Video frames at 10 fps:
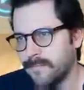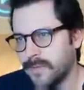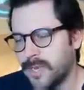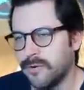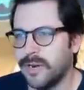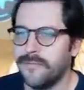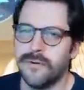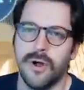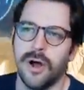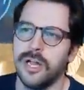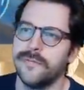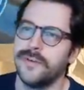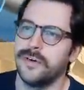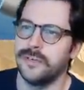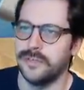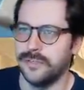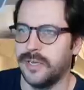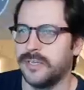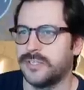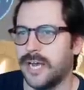Get ready for all of your
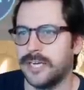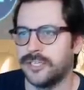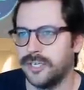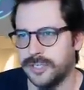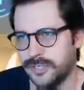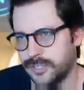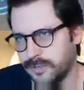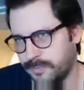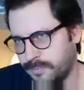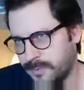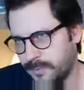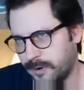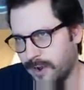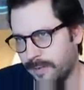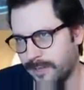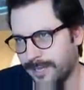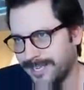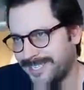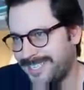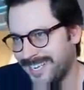the Zacians to, to be grabbing this.